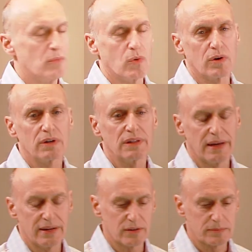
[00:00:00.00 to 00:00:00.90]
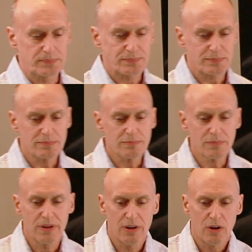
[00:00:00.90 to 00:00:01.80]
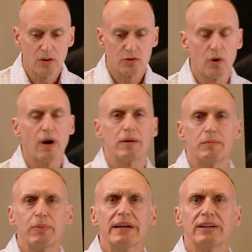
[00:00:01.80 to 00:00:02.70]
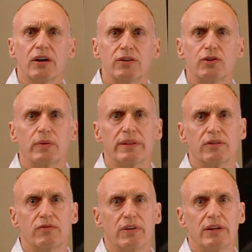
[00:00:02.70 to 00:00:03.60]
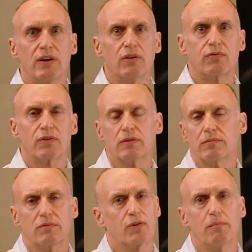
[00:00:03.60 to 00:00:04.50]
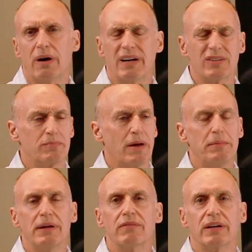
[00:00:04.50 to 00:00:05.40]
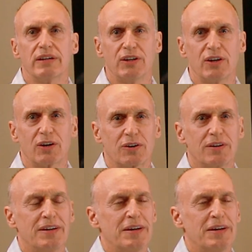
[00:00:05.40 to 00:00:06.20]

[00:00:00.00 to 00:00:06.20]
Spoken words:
more later. So I planned on doing this video for months, maybe even a year.